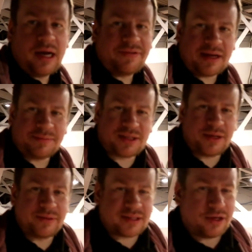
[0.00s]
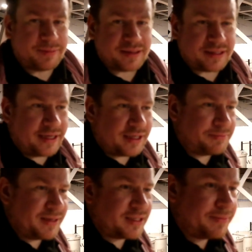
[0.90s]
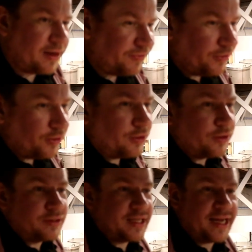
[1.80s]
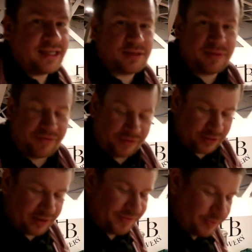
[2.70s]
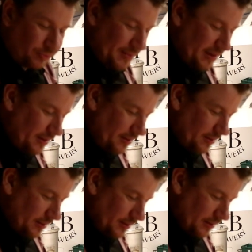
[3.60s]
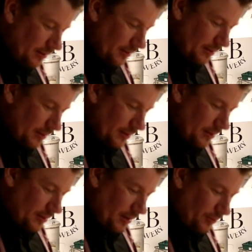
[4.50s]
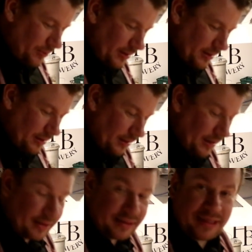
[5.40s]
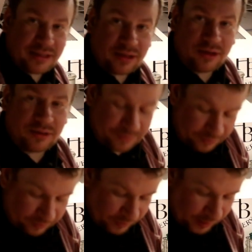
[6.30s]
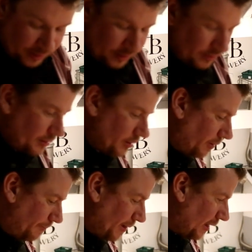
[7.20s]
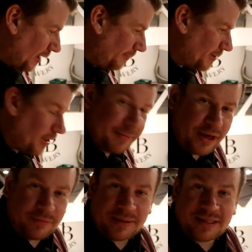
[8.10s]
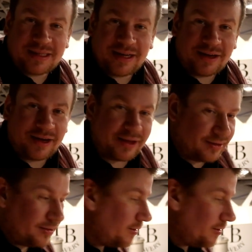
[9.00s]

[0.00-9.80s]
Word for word: I've kept Stuart so busy, he's missed about four dates with four different women. So, uh, yeah, it's eight o'clock. So I better let him take me home instead, eh?